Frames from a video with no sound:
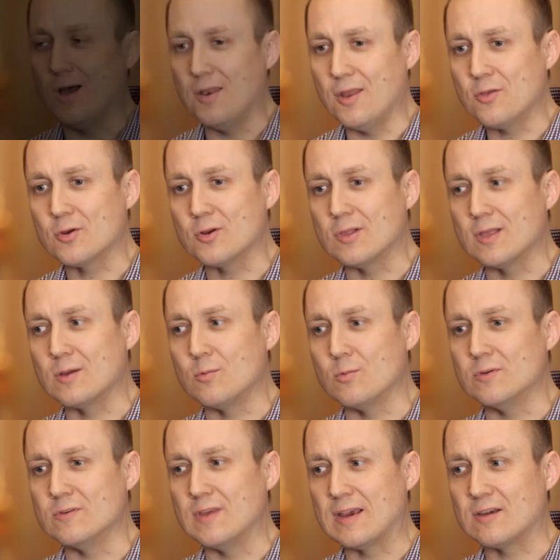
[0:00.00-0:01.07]
Another click
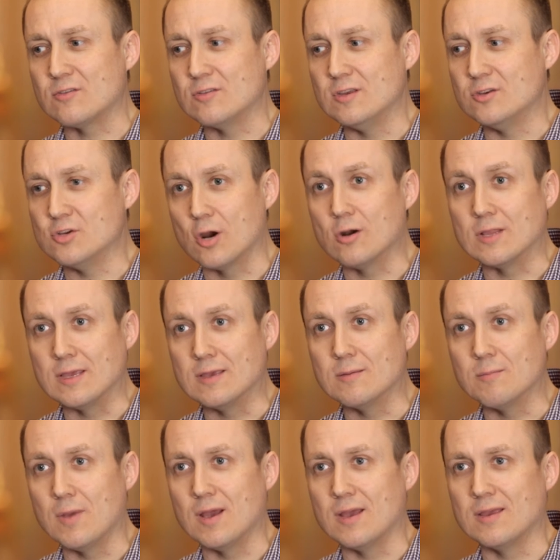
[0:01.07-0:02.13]
was actually Charlie,
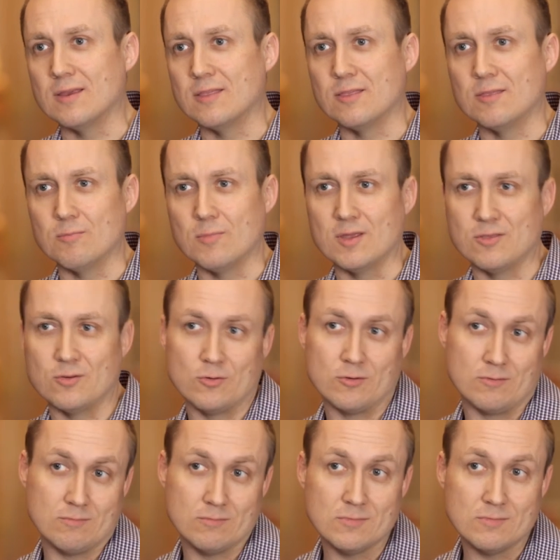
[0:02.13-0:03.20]
my, my
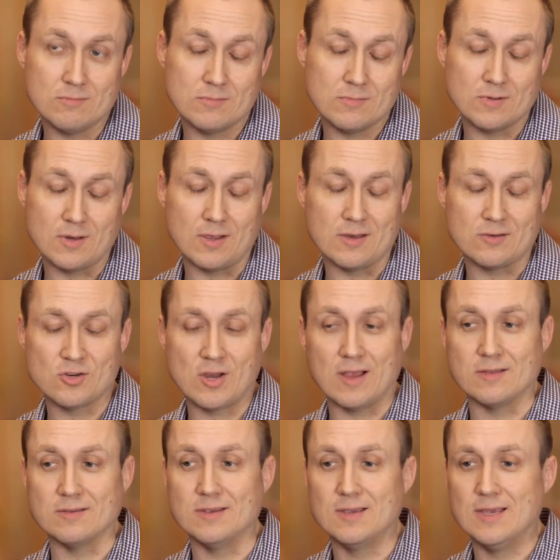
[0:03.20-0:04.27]
third uh,
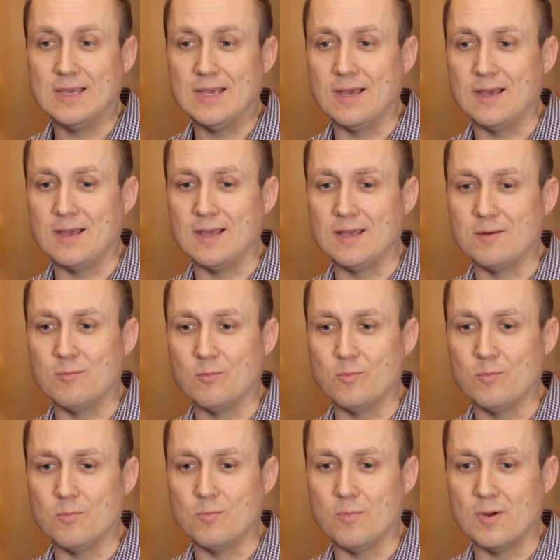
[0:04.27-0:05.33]
child. Uh,
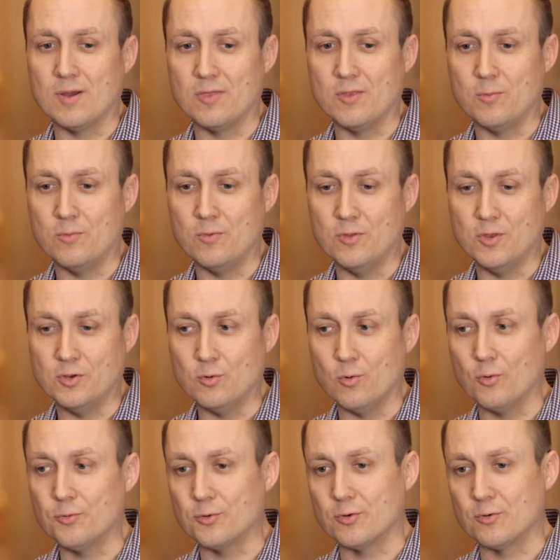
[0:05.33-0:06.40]
my, the, the
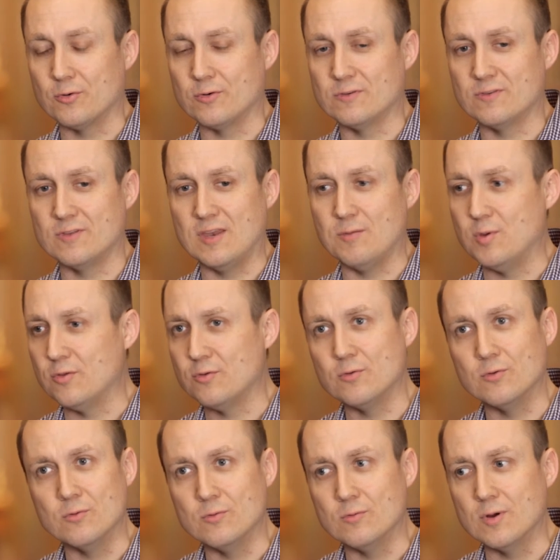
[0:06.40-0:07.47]
two older girls, they'd been
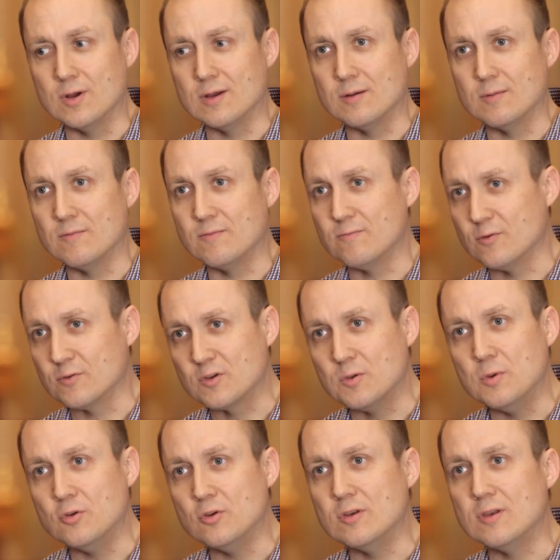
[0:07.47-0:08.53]
through uh, First
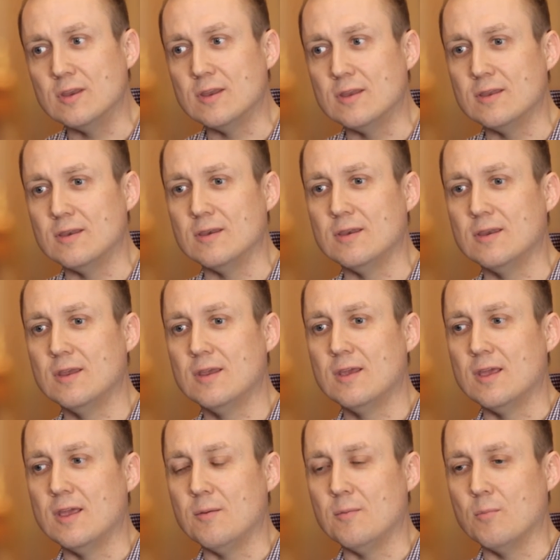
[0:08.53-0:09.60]
Communion and
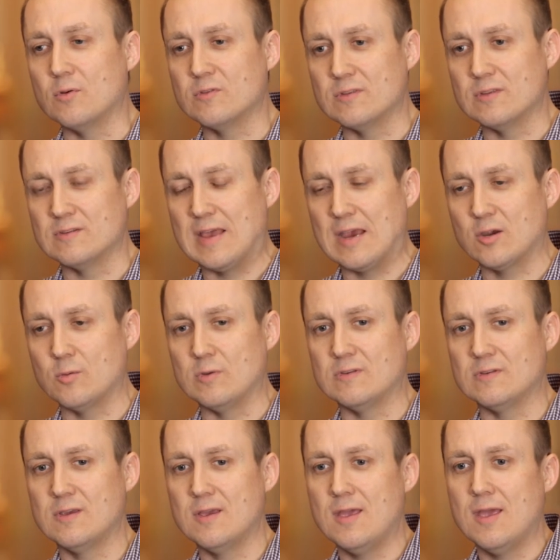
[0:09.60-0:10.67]
in most of the
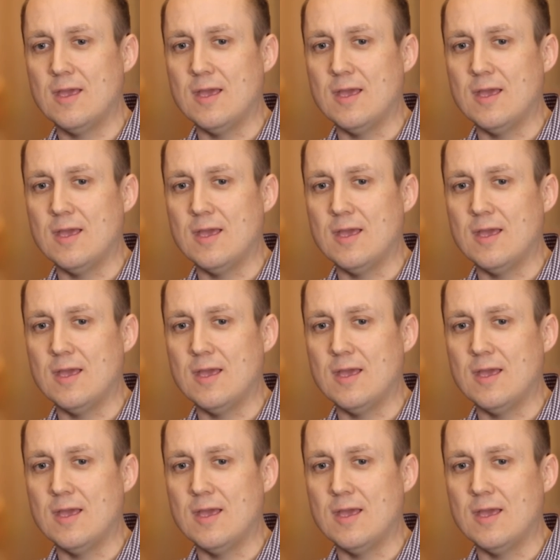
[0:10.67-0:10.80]
sacraments.